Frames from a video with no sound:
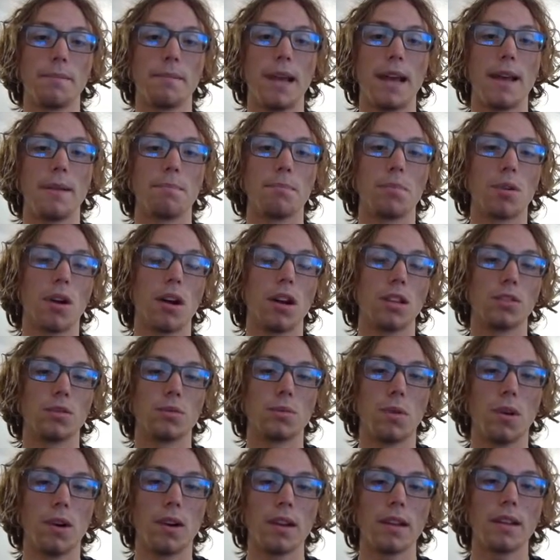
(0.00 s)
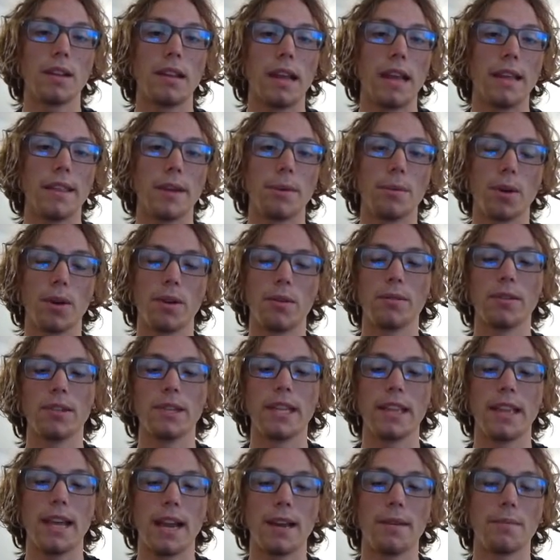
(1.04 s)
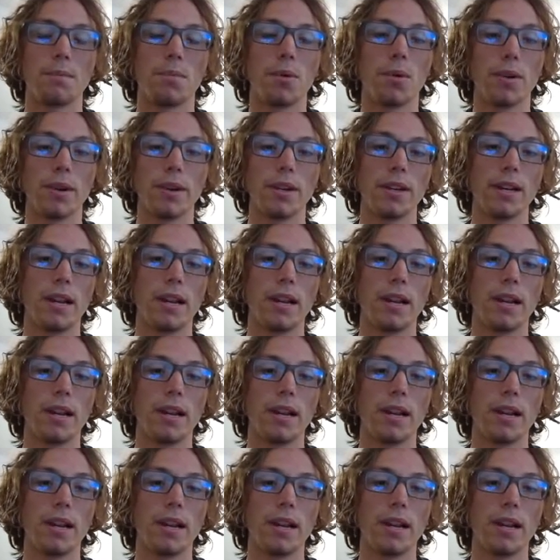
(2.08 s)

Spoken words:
at Bronze 1 and they weren't really that important.